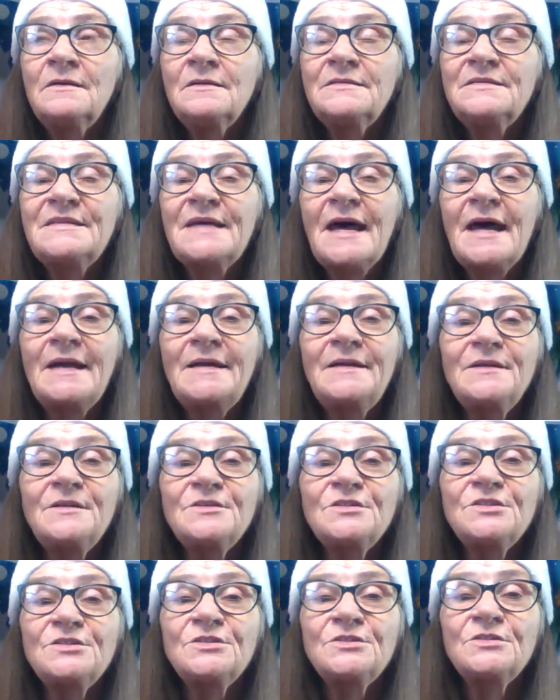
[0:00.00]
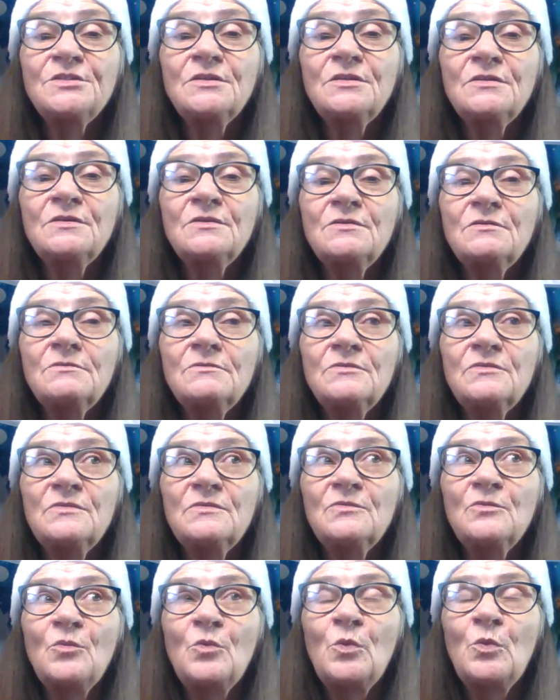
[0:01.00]
Danish,
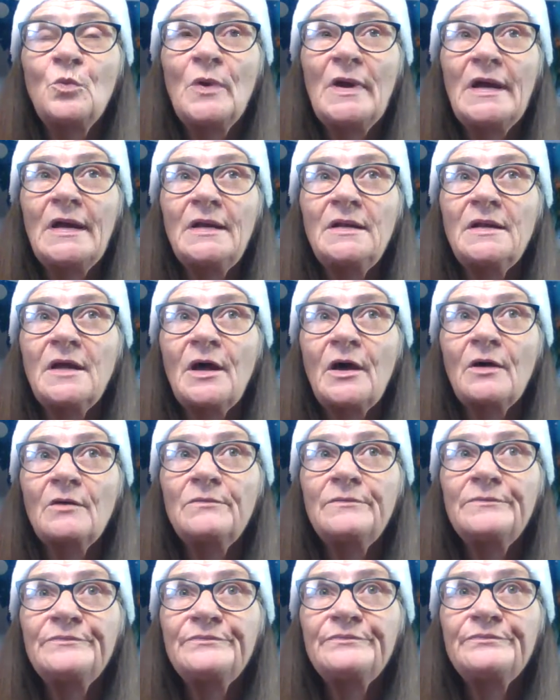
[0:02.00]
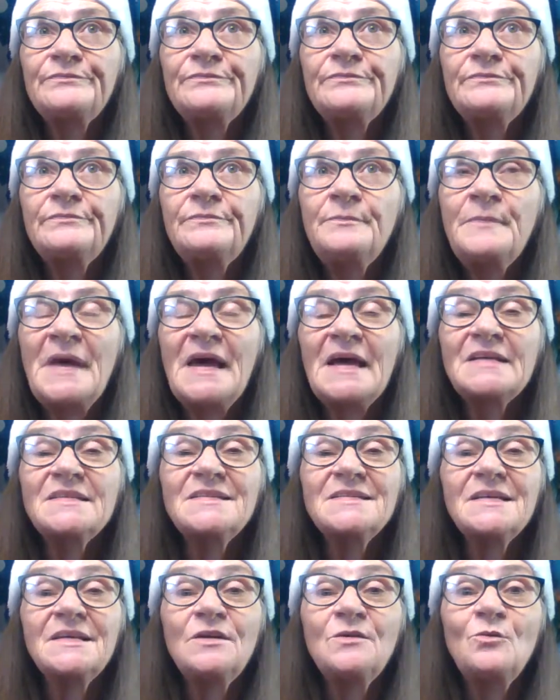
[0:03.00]
wet, no,
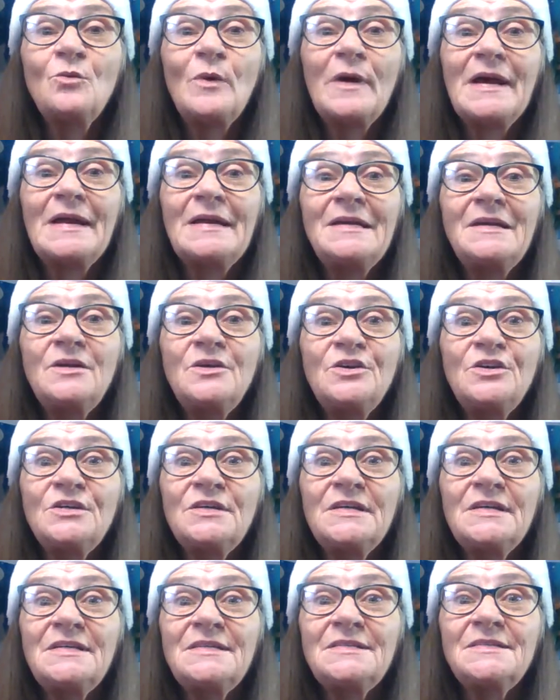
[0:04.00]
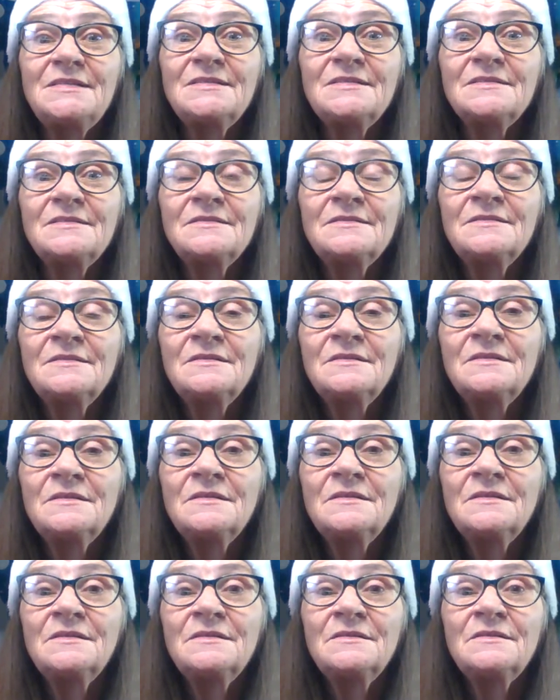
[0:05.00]
Mexican wedding cookies
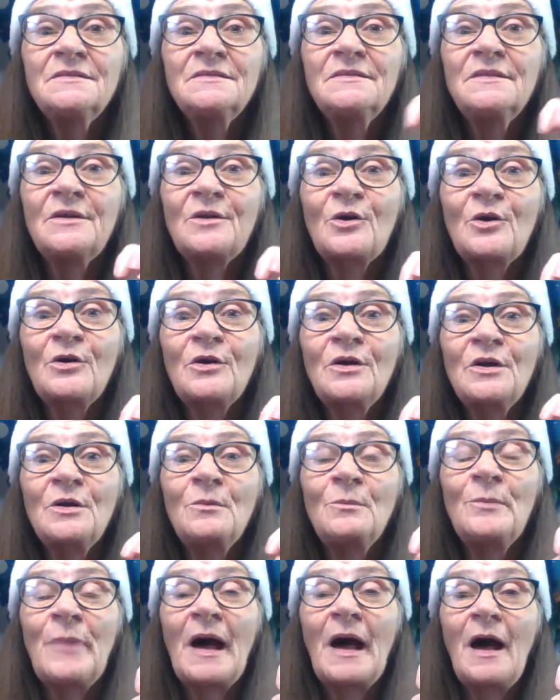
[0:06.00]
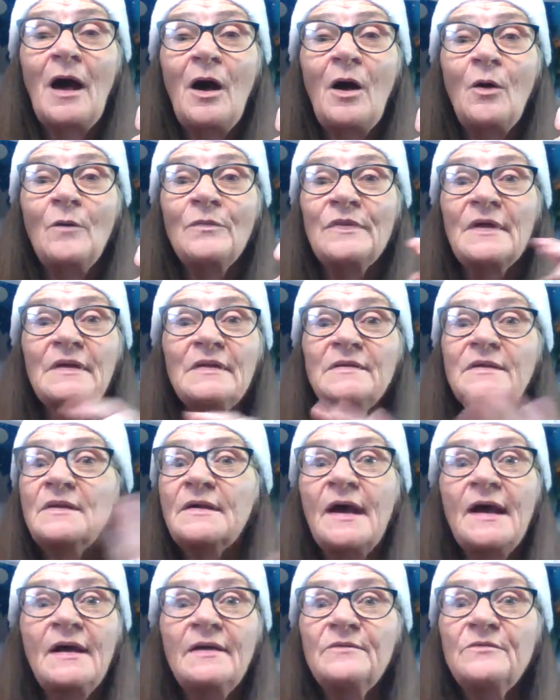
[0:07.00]
that are in a ball that
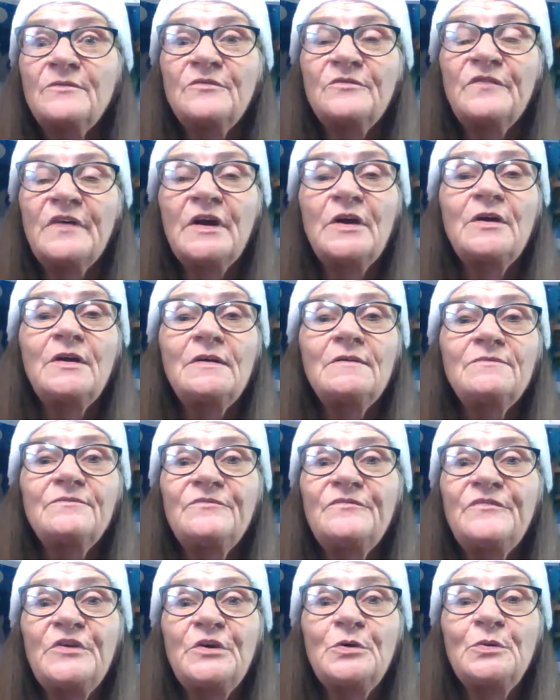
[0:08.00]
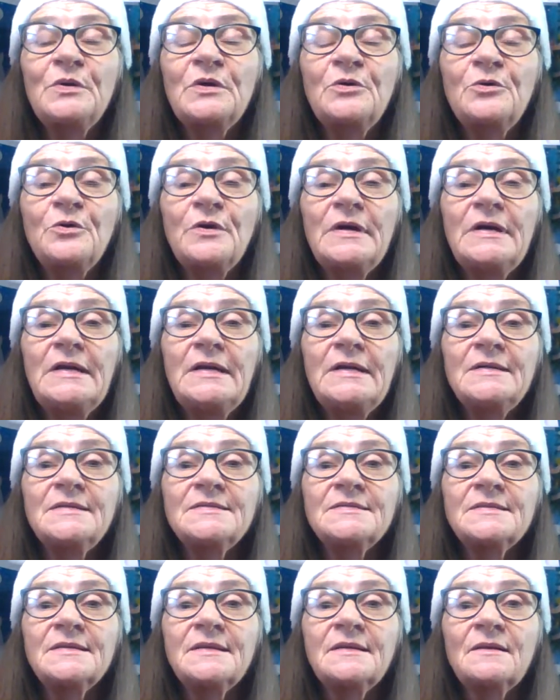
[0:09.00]
had very few
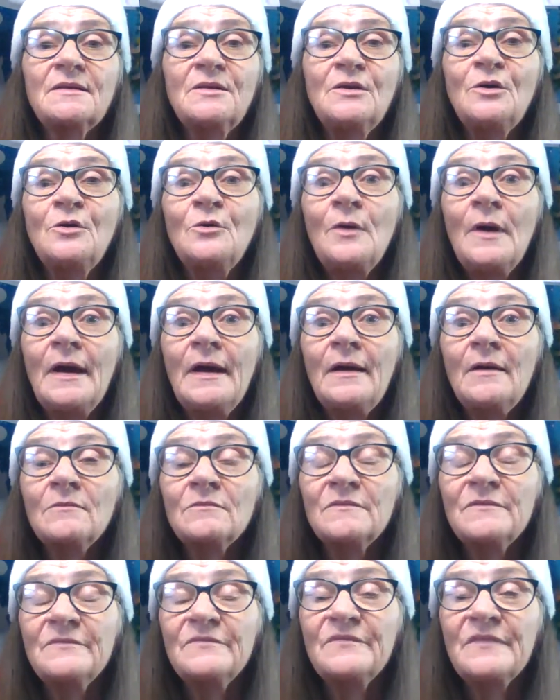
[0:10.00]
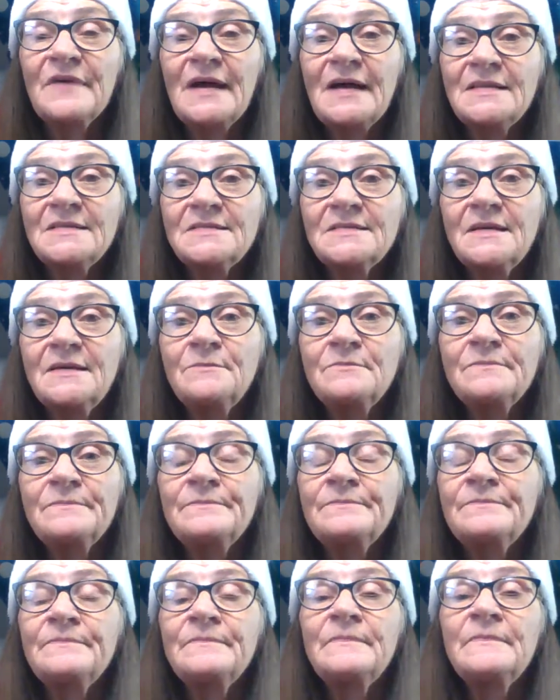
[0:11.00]
ingredients in it. Look around, find something,
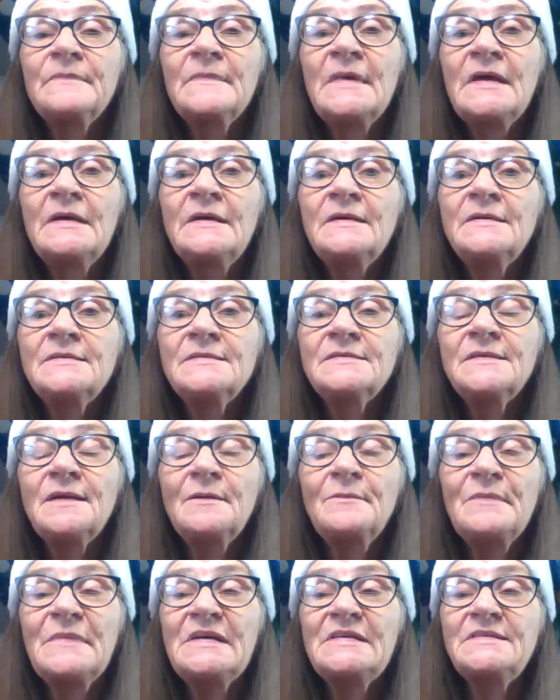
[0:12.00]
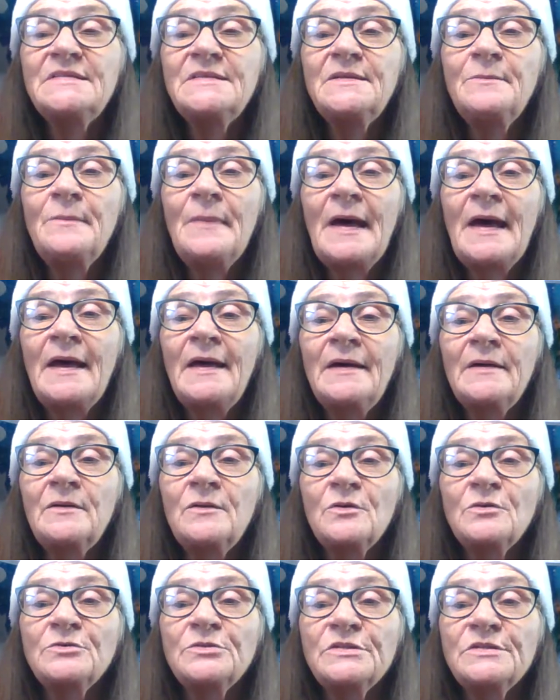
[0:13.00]
something easy to make
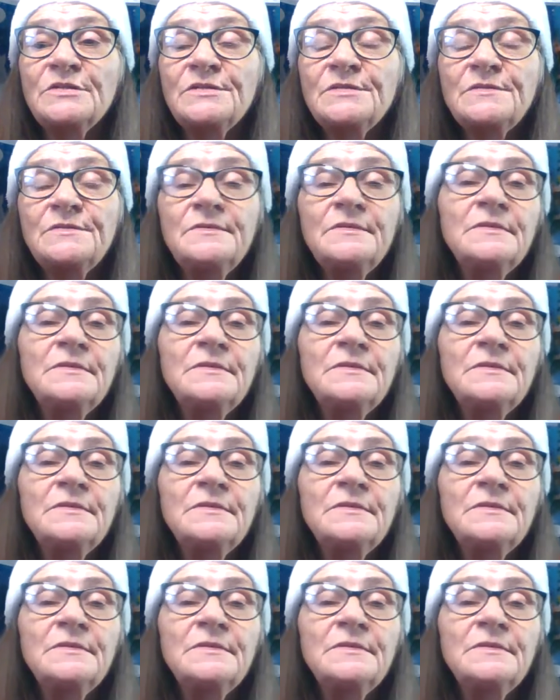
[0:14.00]
or just